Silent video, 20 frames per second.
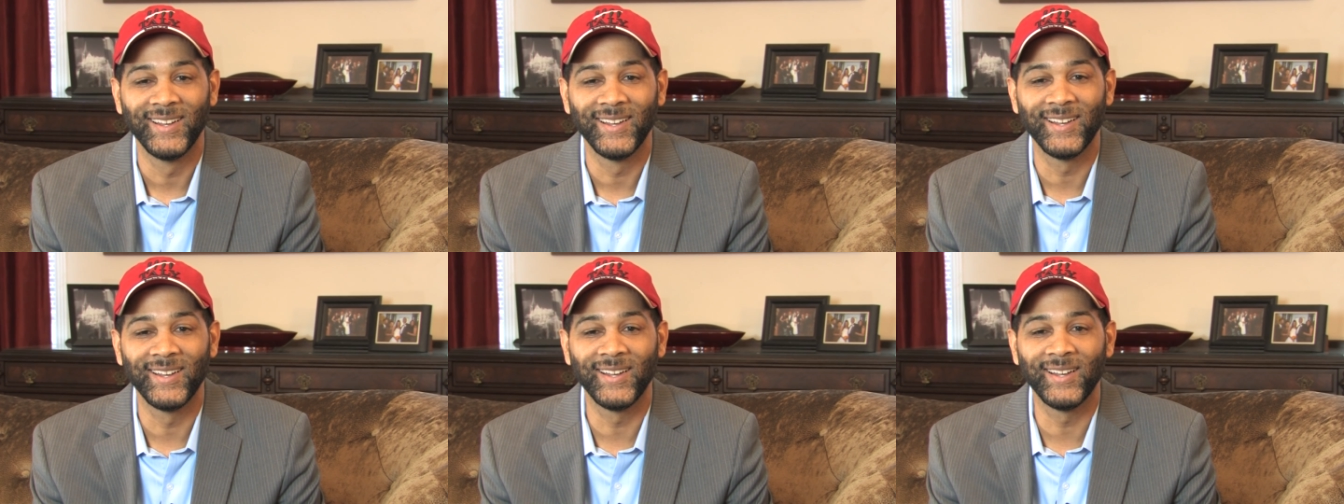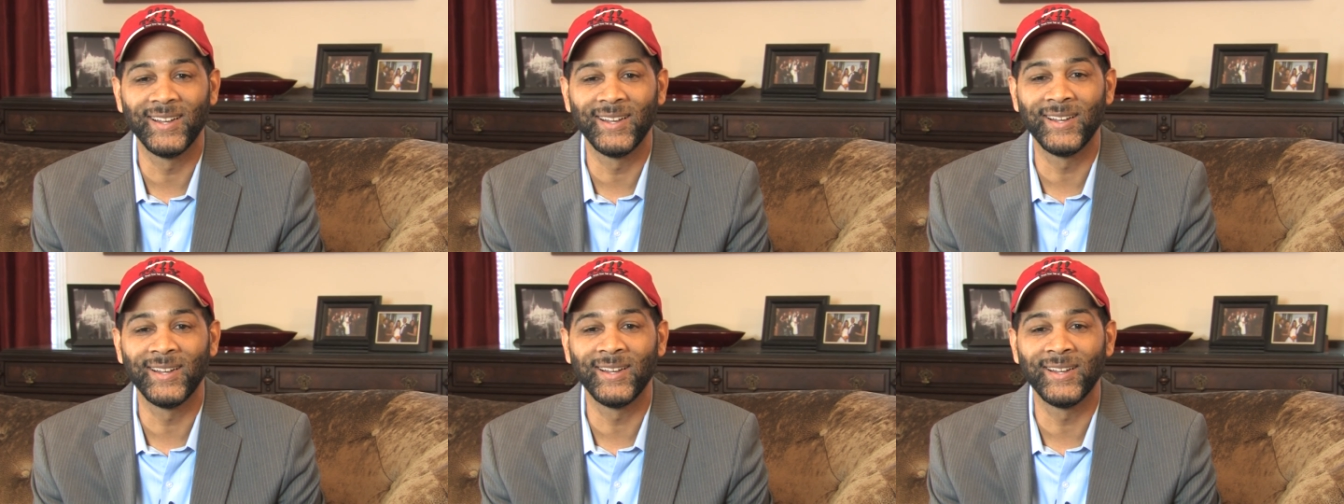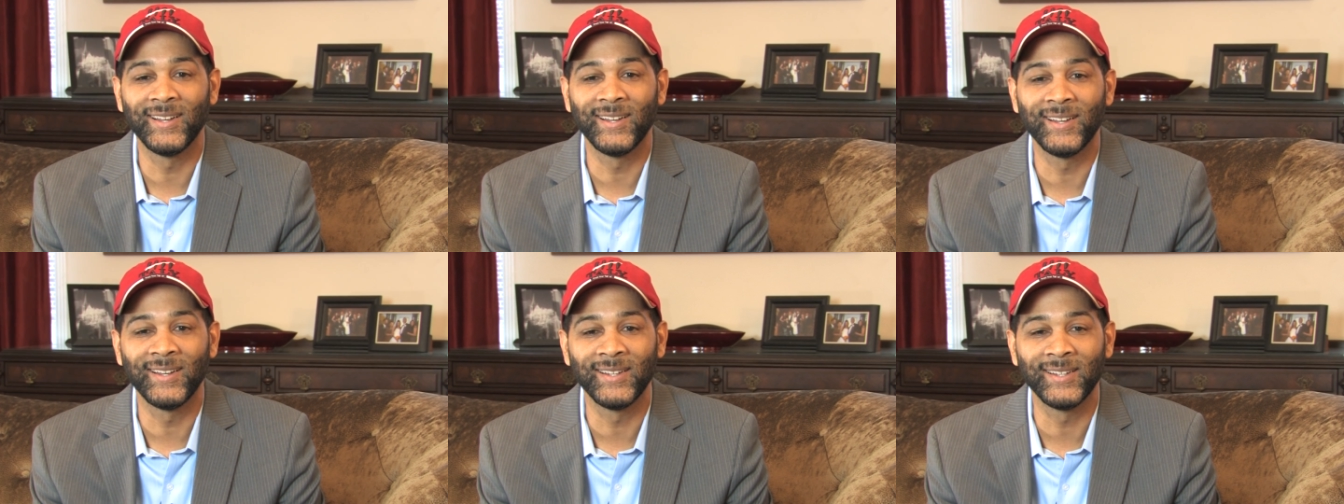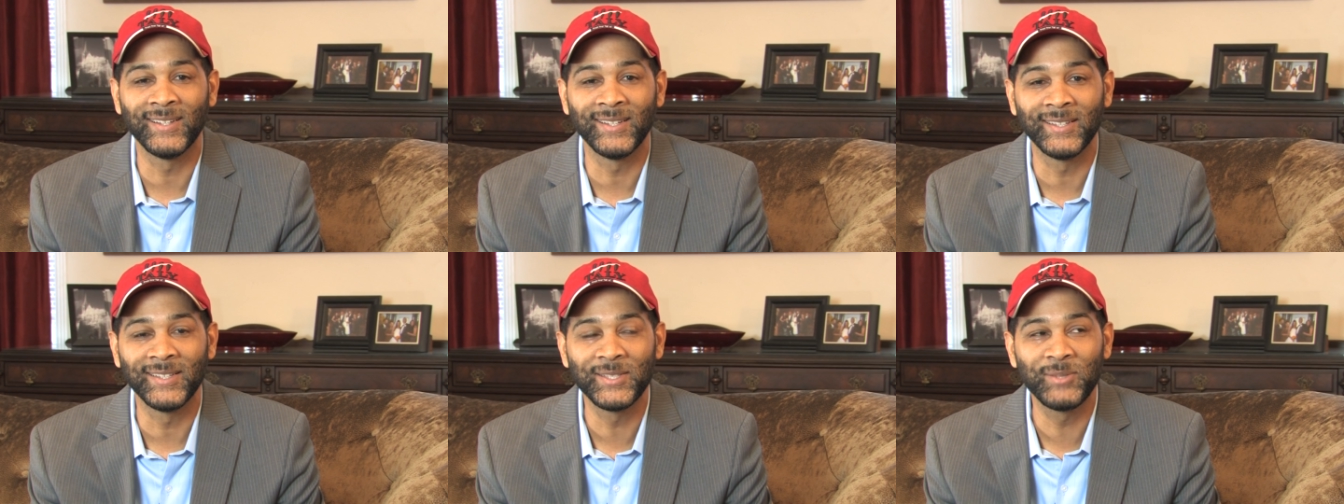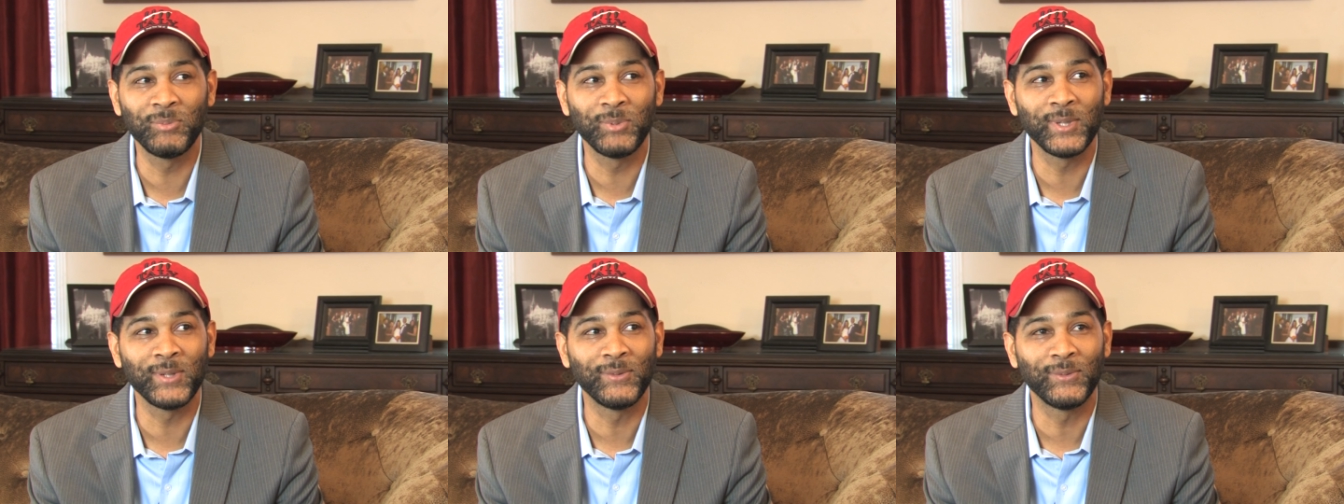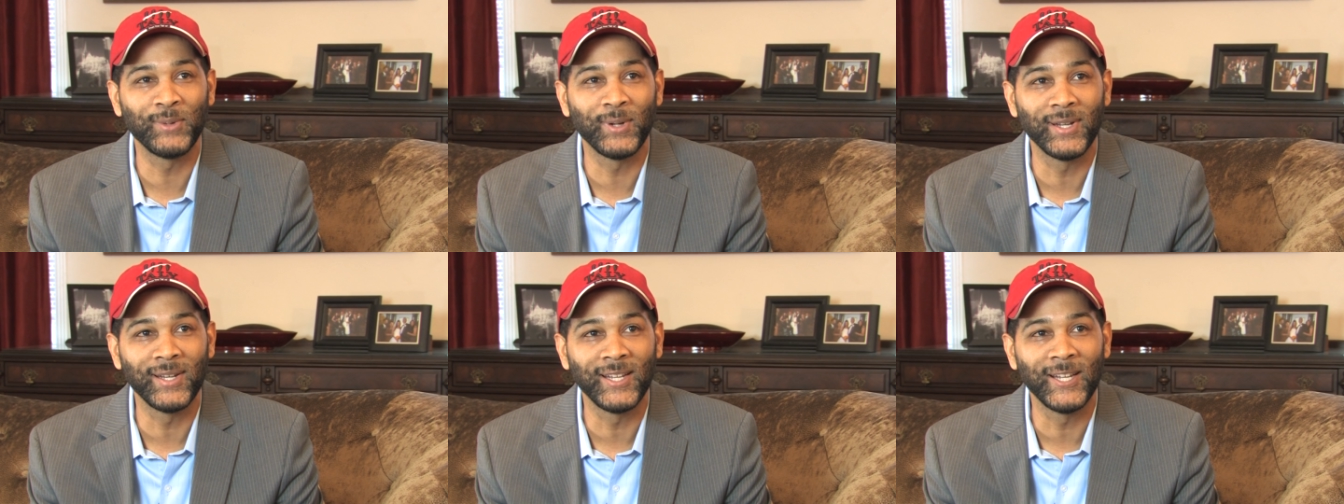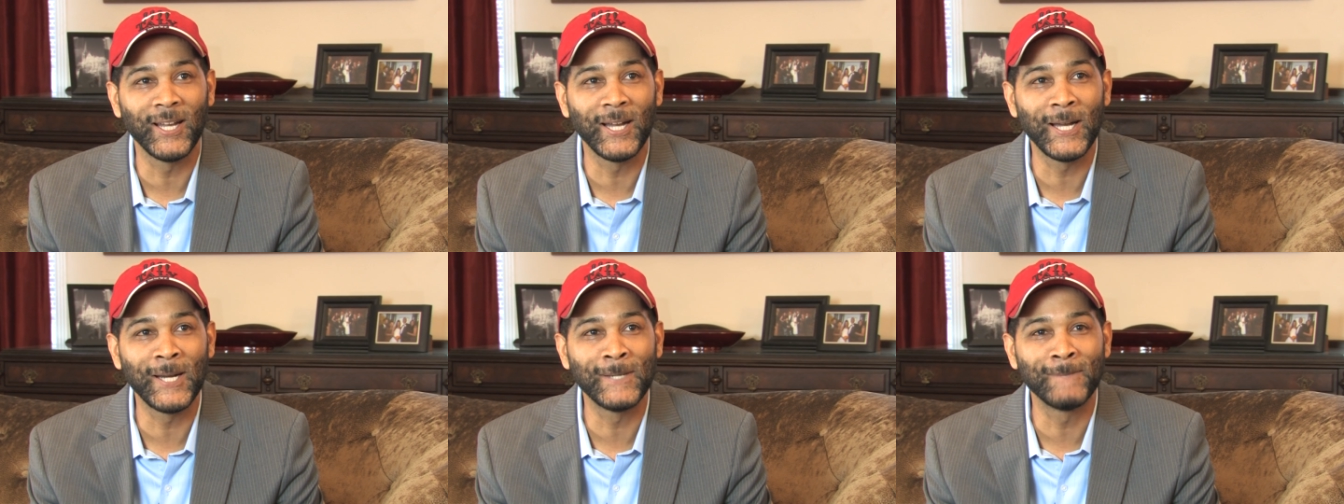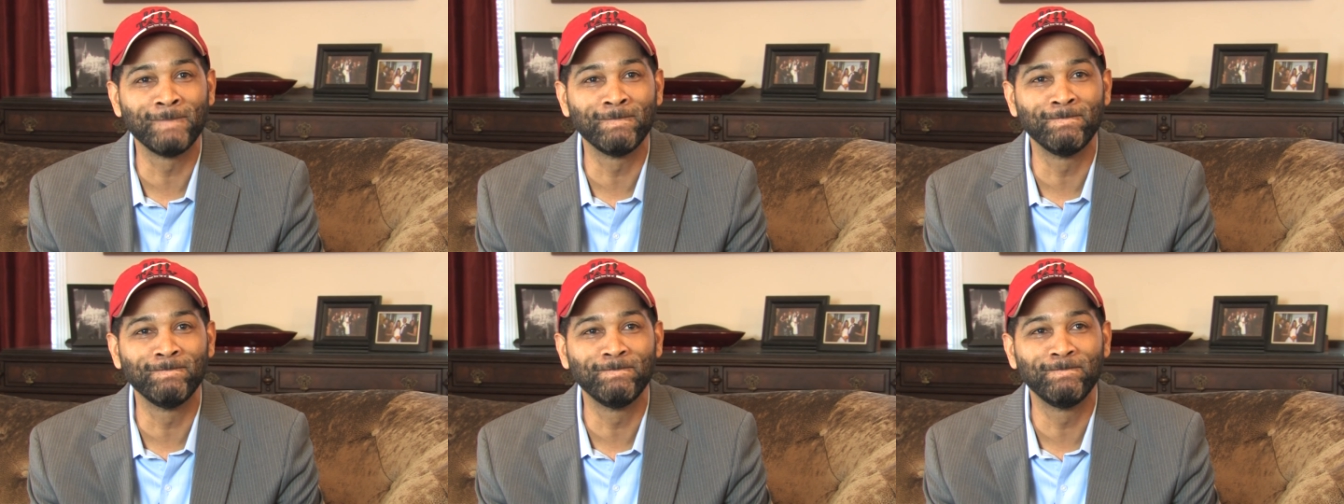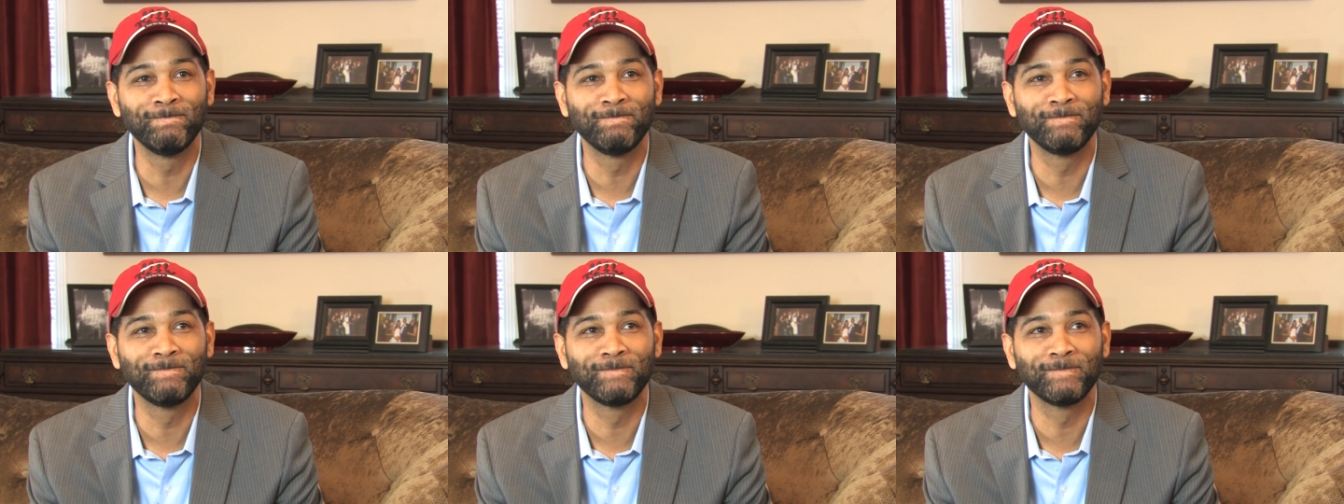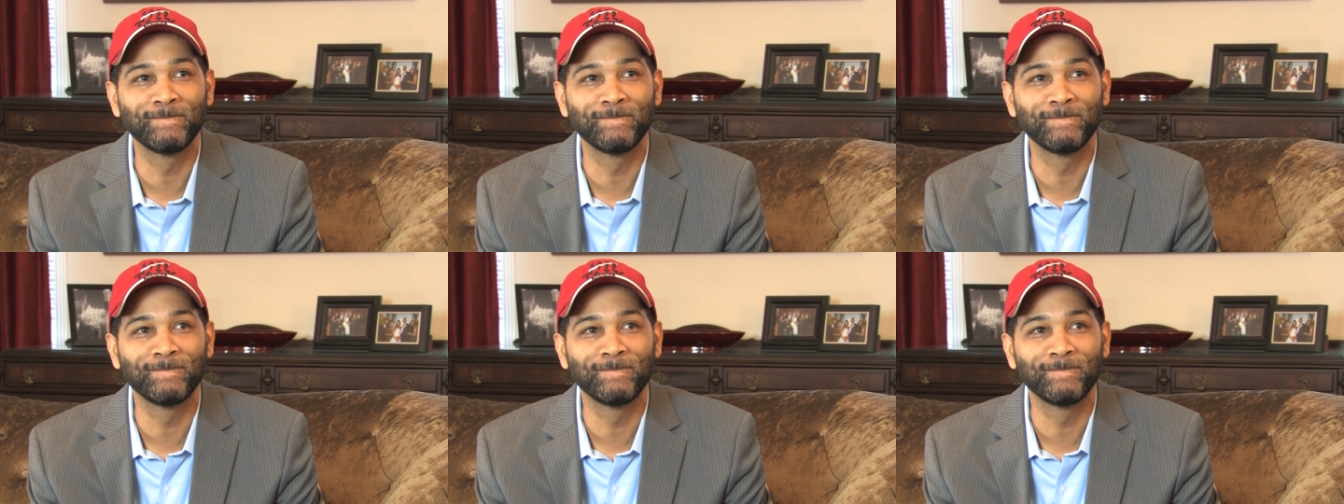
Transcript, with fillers: Uh, that's pretty funny. Um,